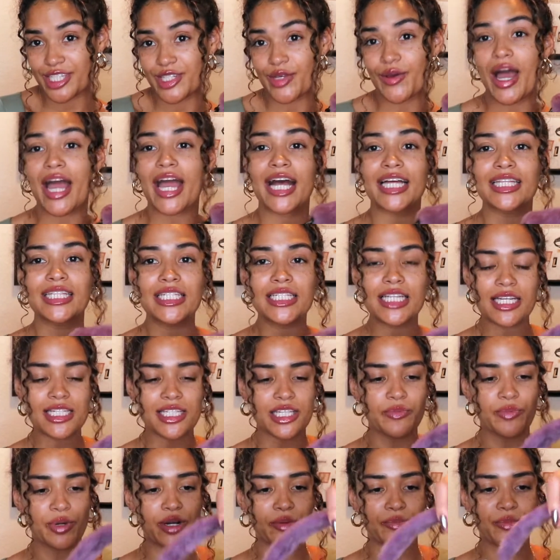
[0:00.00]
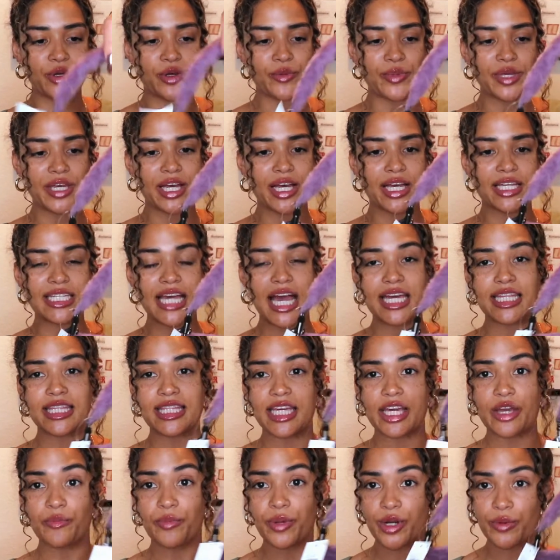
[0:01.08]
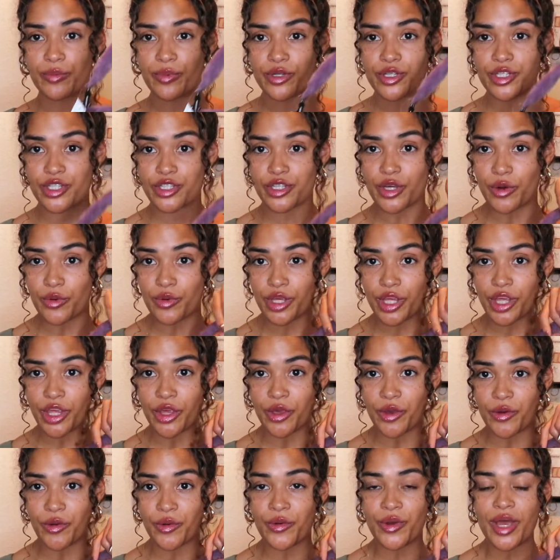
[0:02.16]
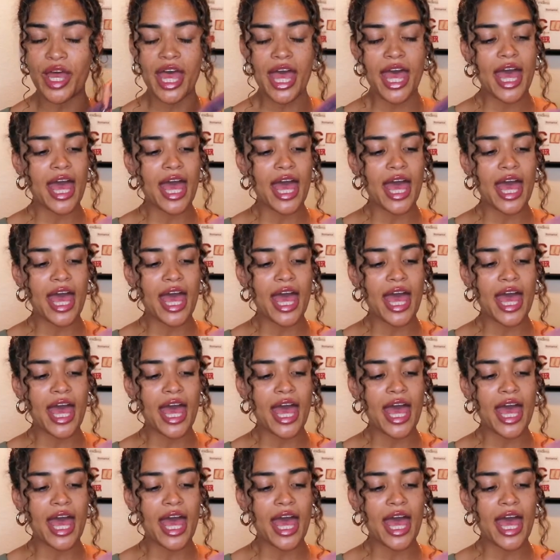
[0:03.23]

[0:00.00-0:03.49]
So I got the dusty purple because I think purple's so cute.